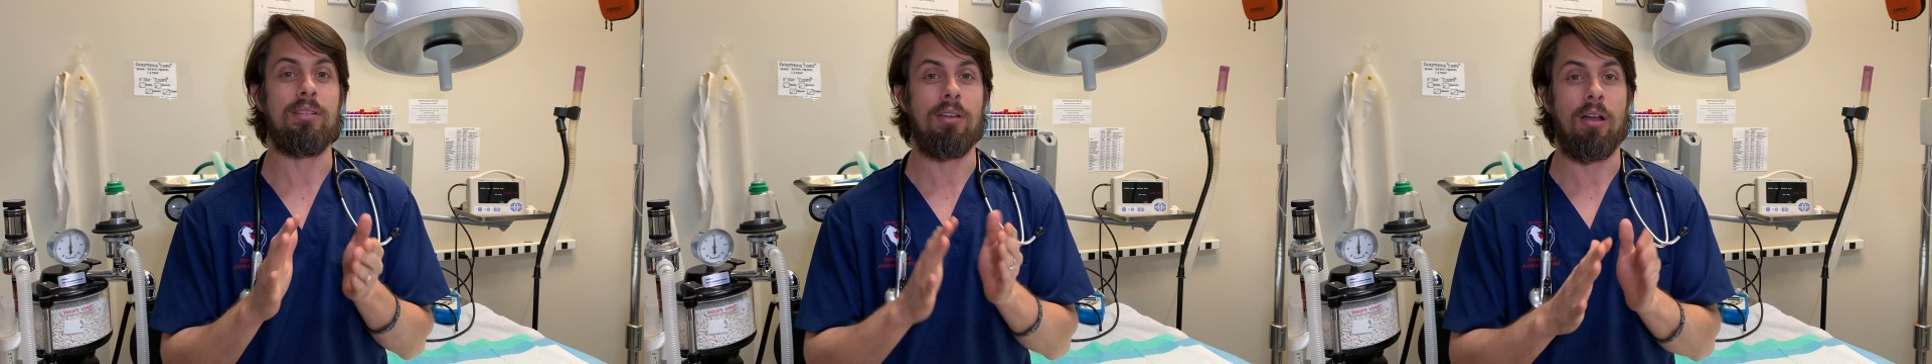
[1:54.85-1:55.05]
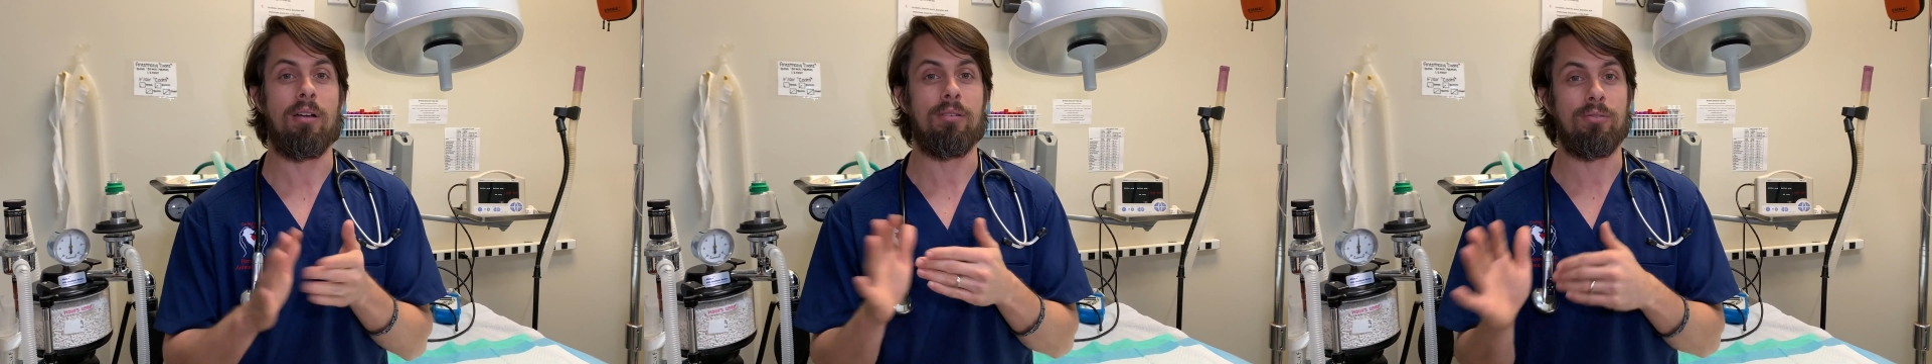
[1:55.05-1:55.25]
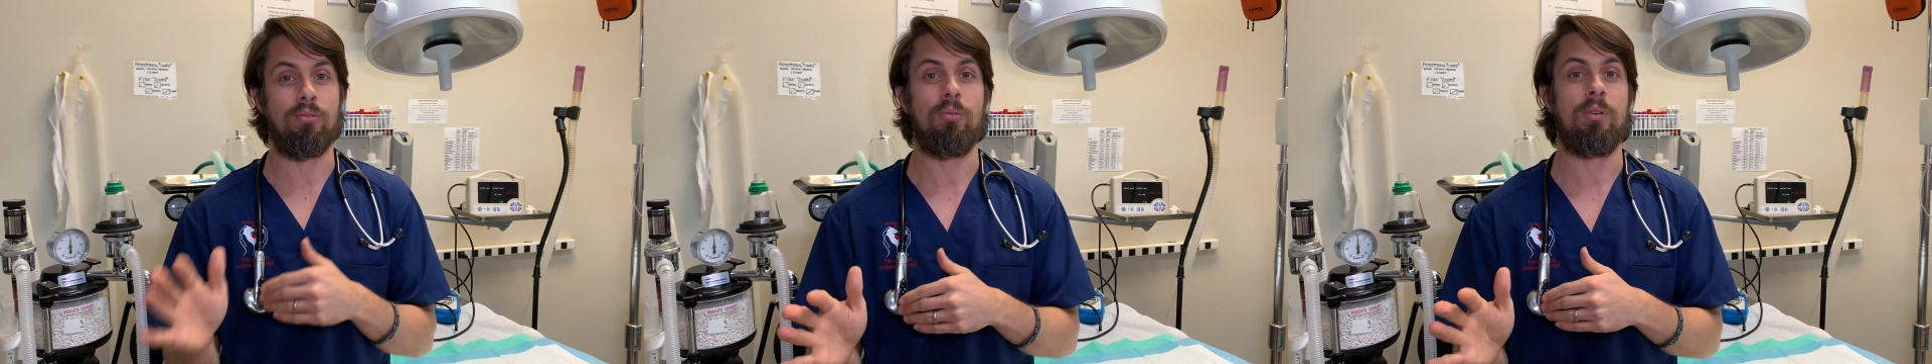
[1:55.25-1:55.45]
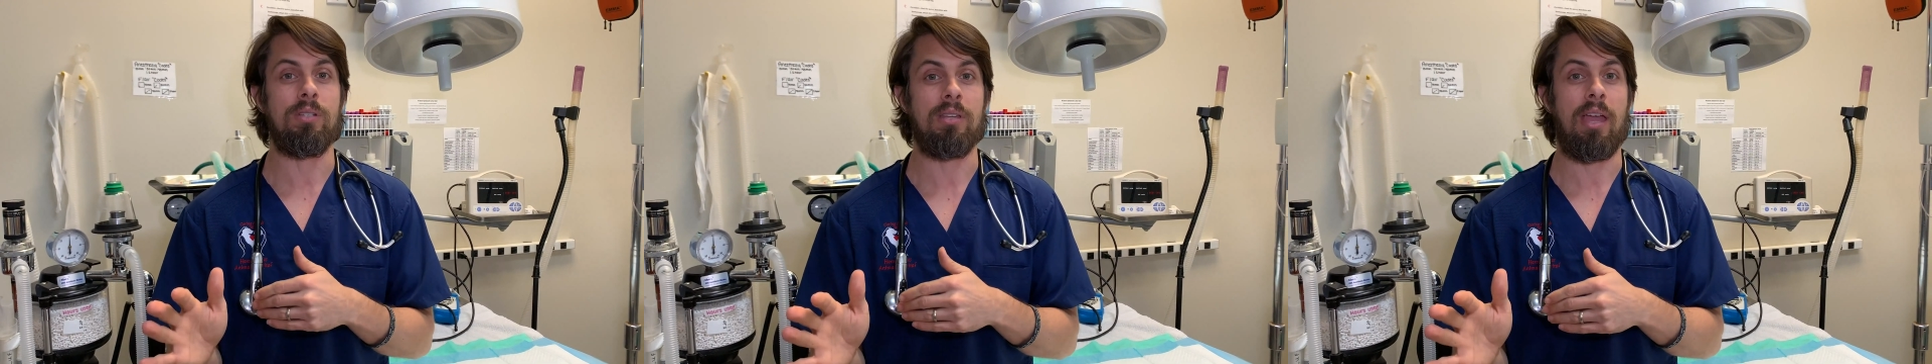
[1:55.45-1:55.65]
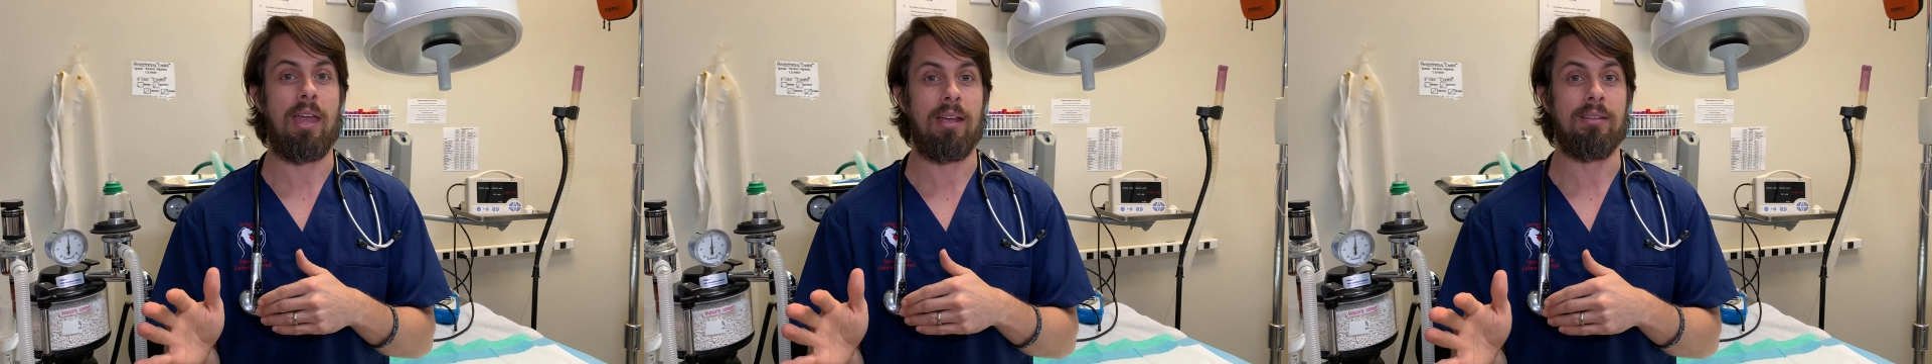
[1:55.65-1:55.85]
dog is going
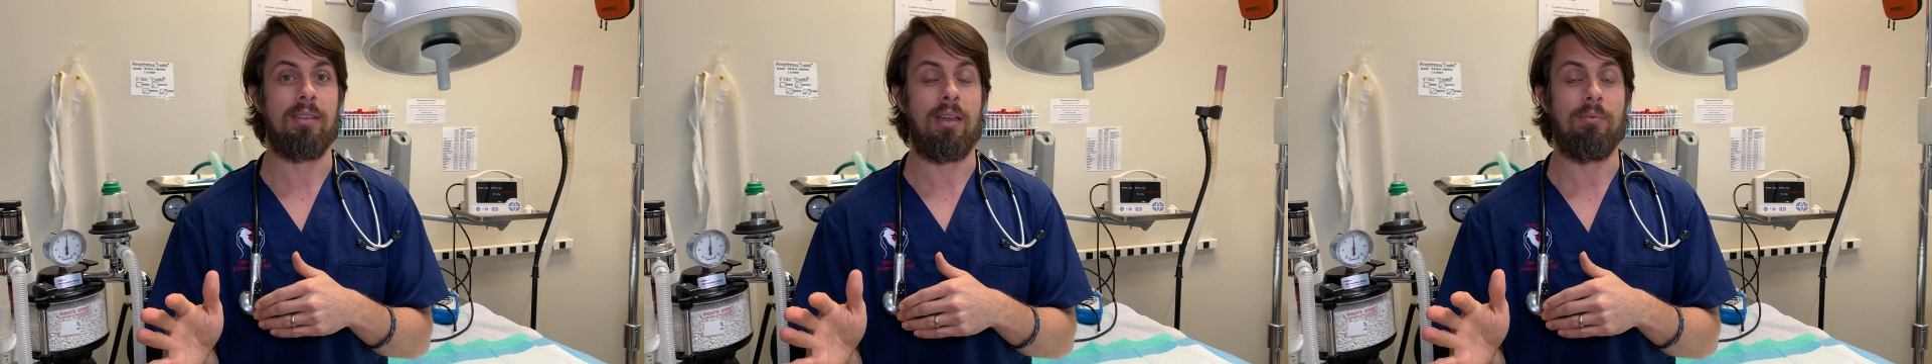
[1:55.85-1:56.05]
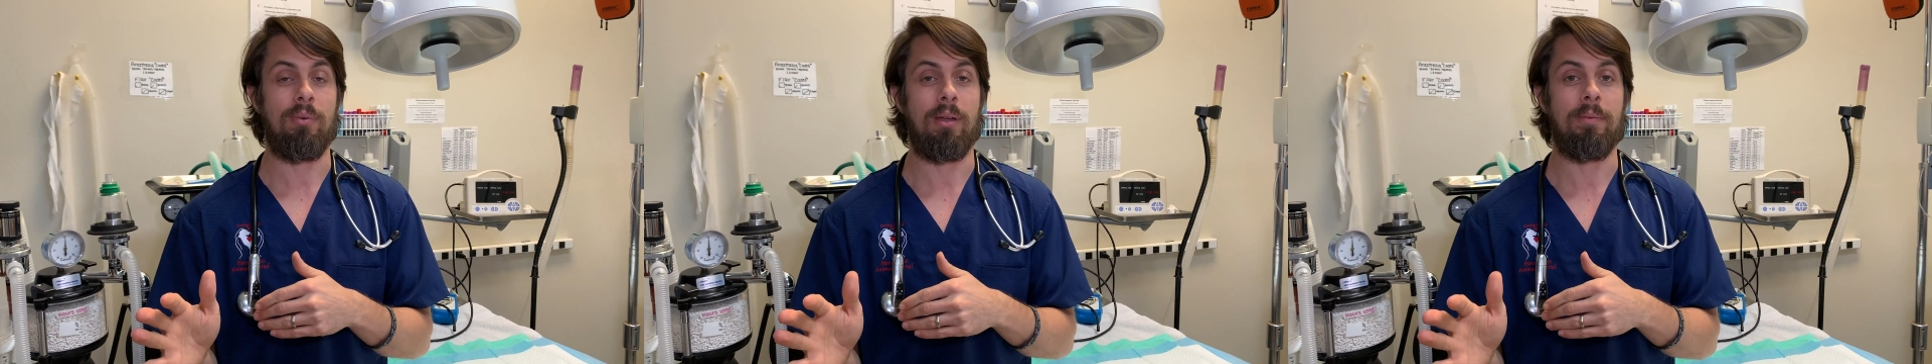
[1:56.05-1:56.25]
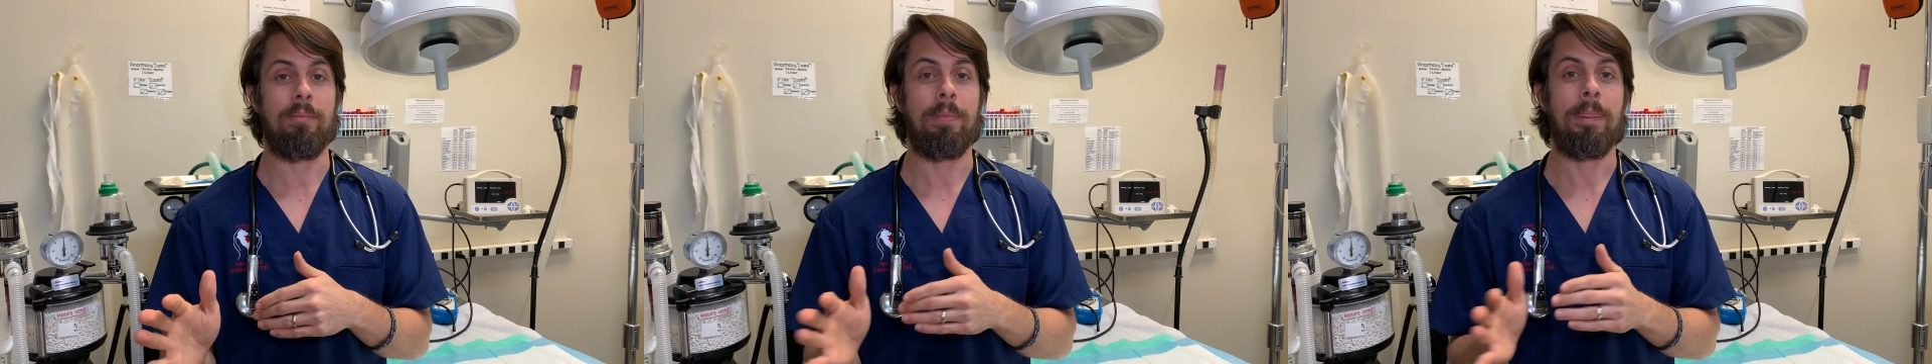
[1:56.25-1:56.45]
to act that way.